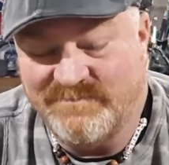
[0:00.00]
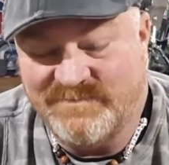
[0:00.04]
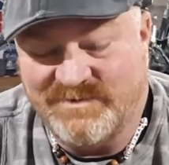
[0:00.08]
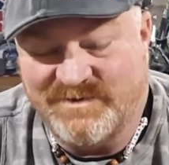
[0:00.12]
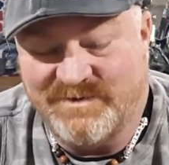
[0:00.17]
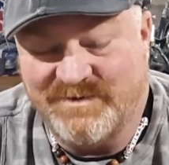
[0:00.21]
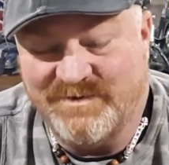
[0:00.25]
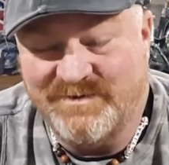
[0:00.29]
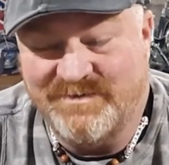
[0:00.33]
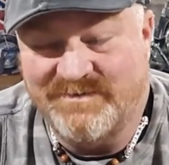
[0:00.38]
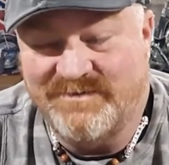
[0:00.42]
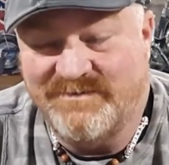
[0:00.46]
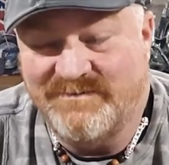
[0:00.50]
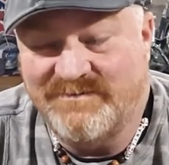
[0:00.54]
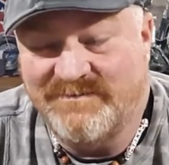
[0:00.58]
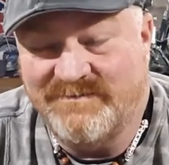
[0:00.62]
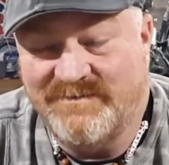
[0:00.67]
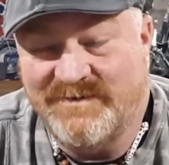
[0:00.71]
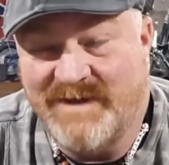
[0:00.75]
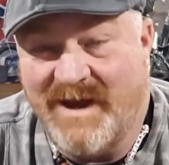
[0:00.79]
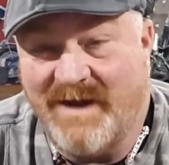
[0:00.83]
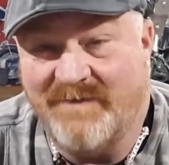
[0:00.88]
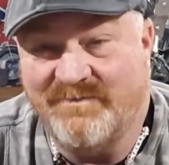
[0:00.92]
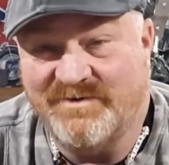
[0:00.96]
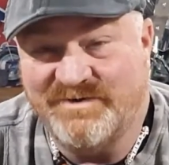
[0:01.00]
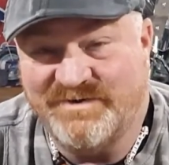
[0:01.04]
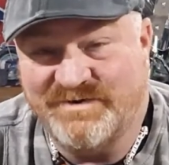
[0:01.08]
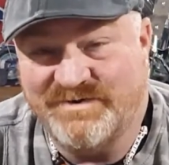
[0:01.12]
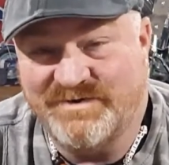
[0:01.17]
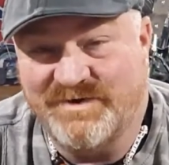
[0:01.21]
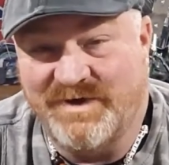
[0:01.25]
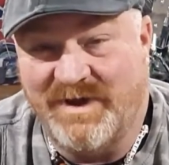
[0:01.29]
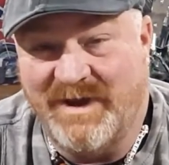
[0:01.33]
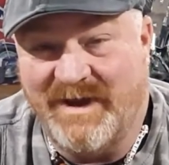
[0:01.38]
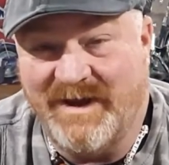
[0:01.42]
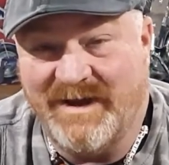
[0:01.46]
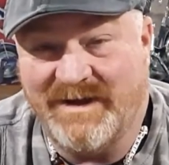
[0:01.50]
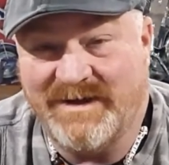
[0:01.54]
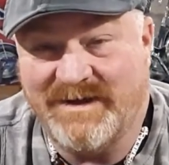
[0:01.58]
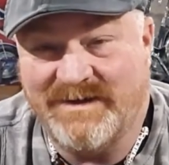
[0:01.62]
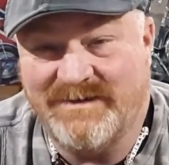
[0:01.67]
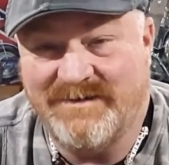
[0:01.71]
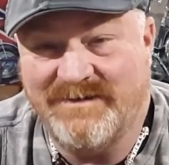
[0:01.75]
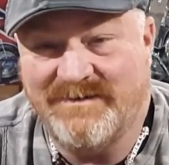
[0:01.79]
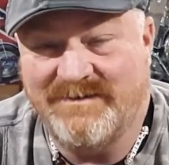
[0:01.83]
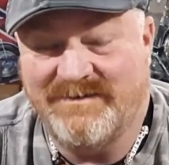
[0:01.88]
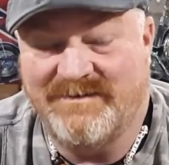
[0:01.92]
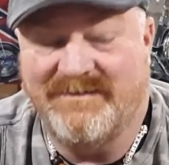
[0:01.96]
Dude, that was slick.
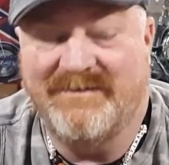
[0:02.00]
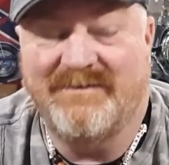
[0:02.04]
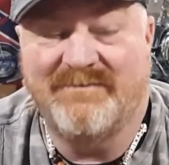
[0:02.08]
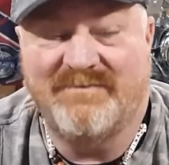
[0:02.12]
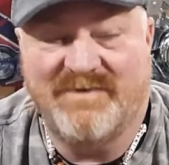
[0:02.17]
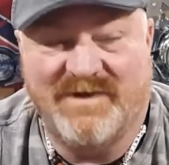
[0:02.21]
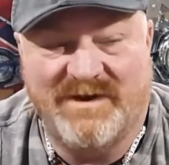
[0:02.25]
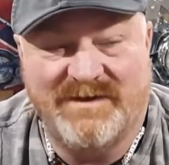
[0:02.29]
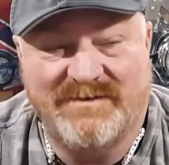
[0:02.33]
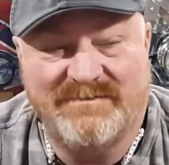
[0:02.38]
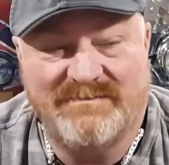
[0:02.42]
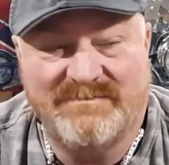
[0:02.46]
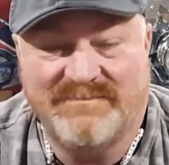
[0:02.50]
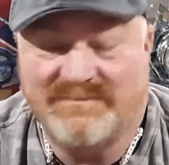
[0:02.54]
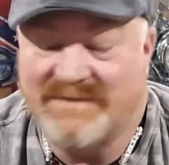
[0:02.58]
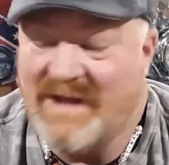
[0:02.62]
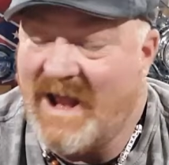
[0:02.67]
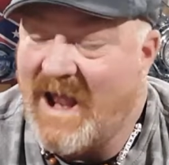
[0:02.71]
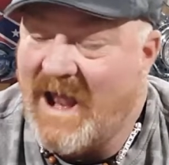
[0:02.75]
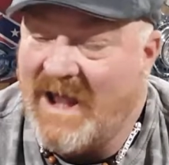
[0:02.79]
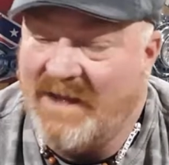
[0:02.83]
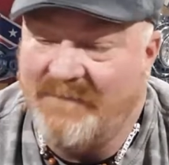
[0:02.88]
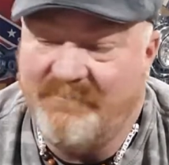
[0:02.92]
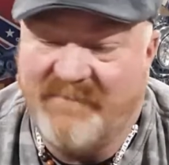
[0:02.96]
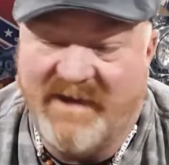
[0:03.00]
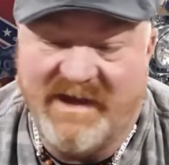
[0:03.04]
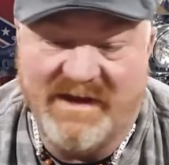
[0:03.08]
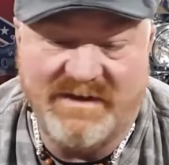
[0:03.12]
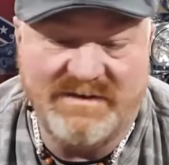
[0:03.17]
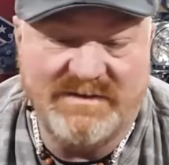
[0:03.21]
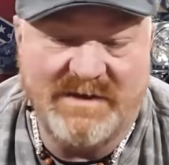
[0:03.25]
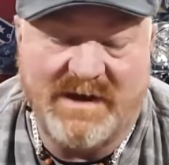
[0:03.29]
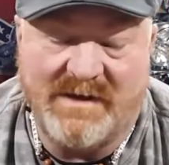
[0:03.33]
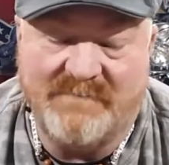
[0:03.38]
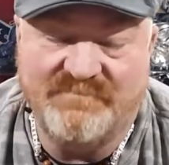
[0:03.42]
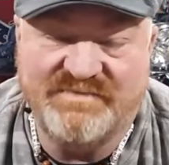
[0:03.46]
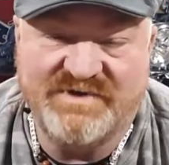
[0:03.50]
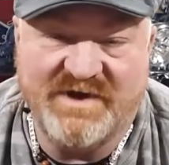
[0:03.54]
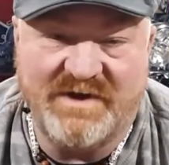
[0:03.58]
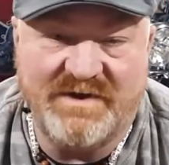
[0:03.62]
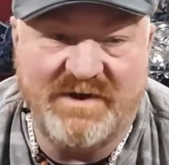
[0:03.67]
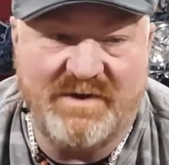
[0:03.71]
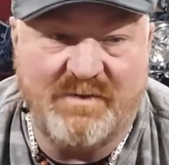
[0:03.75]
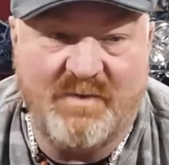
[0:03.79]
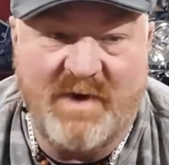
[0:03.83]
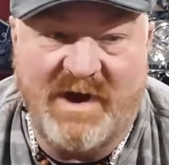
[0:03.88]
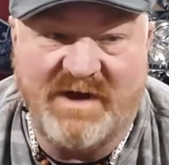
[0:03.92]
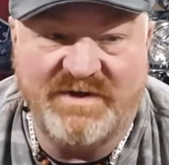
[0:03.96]
And I'm like, man, I'm sitting
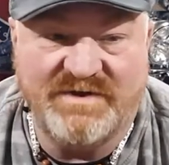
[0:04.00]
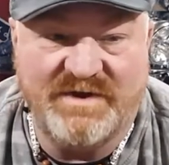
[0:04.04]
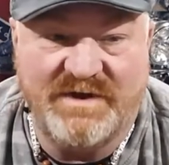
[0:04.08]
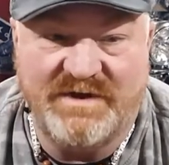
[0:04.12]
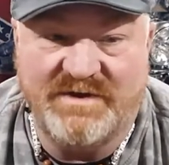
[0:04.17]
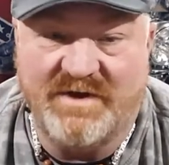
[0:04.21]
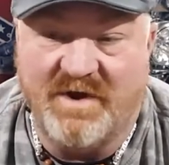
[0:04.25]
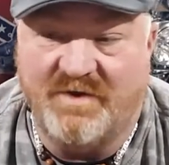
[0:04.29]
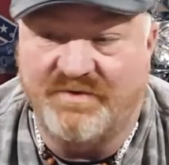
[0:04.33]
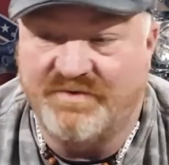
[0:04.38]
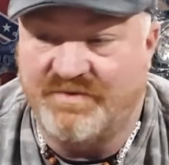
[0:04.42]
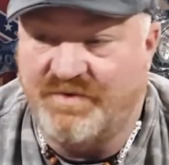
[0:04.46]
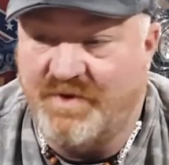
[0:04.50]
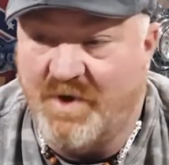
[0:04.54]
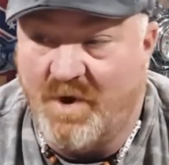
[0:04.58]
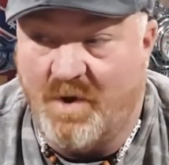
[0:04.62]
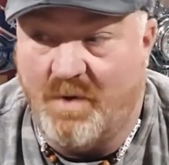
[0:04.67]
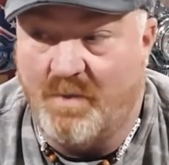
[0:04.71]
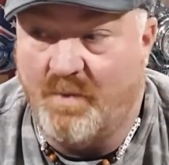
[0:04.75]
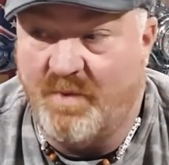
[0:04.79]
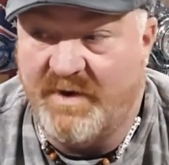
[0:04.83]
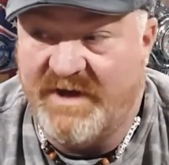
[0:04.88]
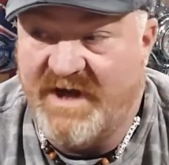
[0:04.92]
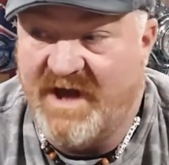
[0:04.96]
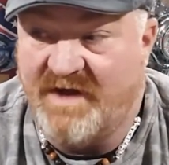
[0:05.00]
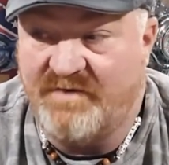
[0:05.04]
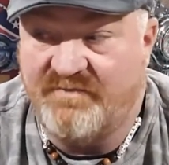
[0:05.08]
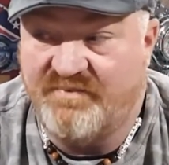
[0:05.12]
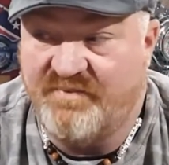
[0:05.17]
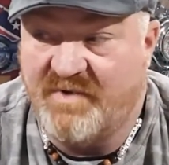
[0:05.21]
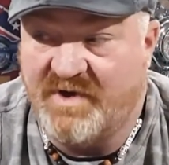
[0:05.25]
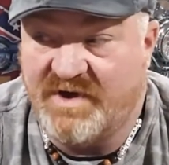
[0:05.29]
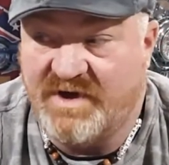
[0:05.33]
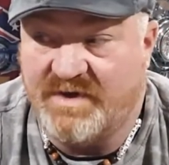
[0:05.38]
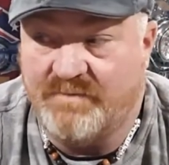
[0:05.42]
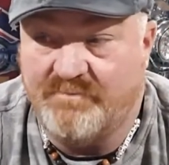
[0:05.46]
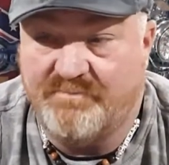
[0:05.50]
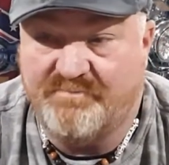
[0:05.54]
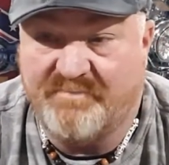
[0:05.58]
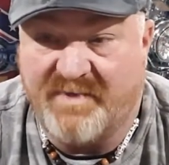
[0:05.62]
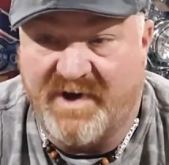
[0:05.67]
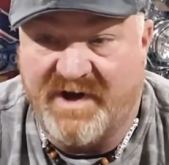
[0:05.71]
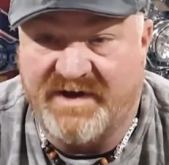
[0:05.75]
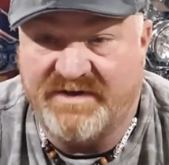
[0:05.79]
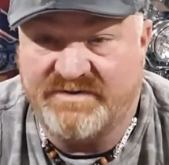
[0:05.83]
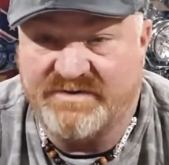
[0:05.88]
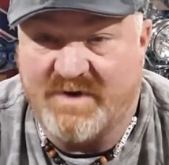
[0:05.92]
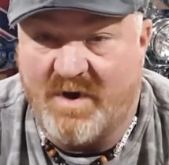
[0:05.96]
there watching. He goes, no, we had fucking
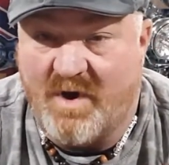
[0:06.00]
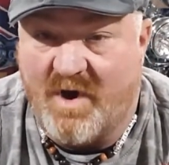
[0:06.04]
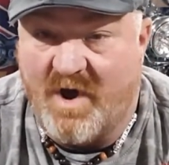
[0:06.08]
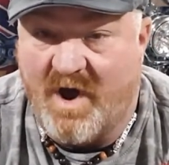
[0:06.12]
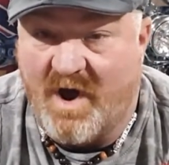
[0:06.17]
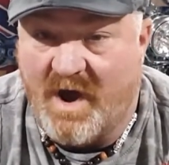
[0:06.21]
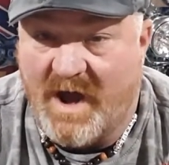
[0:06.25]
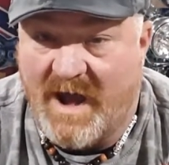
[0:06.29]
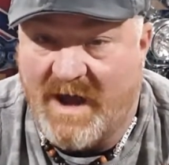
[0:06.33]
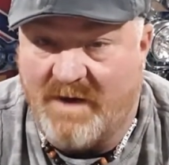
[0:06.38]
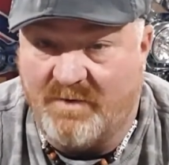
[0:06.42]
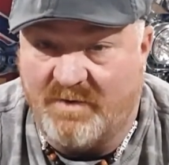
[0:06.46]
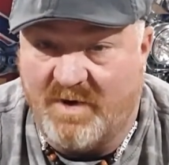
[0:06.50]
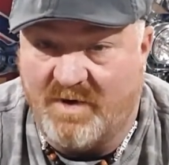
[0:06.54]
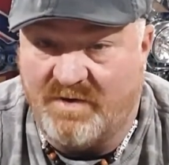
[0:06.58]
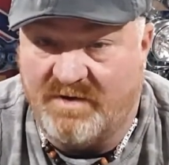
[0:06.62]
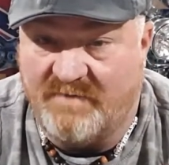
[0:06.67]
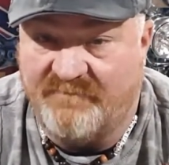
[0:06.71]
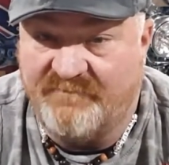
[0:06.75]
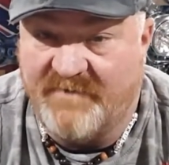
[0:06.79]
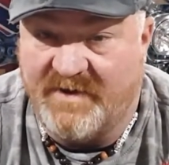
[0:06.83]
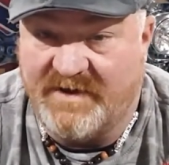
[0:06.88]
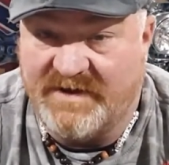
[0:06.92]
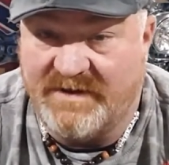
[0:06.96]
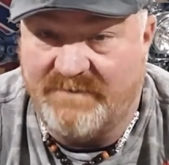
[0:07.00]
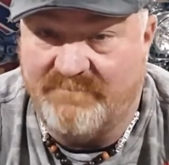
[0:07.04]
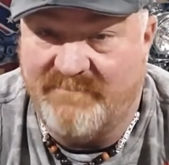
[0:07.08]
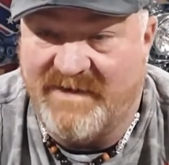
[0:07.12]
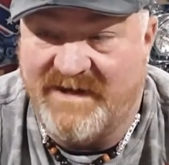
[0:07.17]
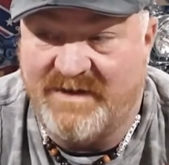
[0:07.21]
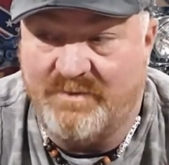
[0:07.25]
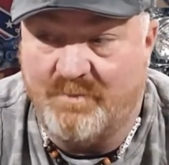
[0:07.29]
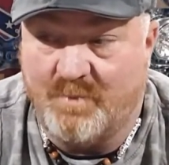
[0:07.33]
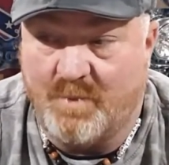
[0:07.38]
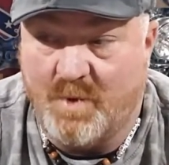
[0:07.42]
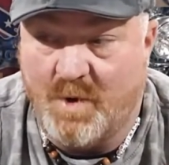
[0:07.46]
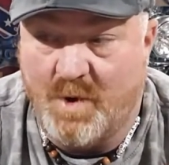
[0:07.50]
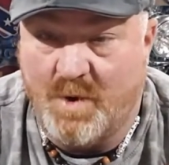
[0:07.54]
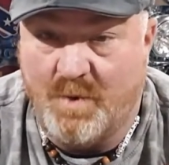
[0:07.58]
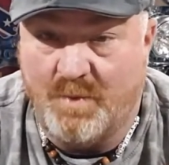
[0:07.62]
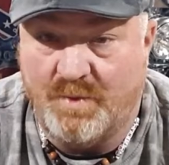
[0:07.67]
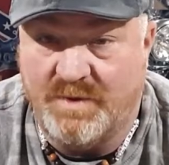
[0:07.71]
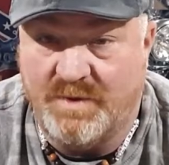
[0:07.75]
bikes out on the fucking main road.